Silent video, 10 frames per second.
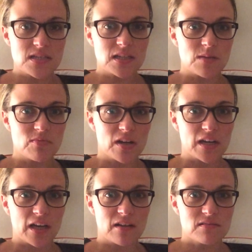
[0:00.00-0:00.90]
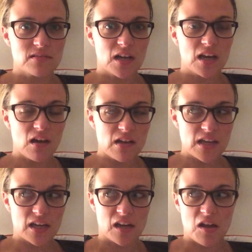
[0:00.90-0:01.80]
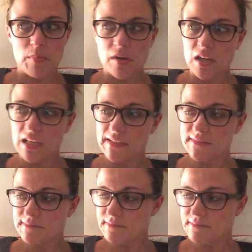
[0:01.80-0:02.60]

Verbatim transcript: asleep right now. I like getting up early.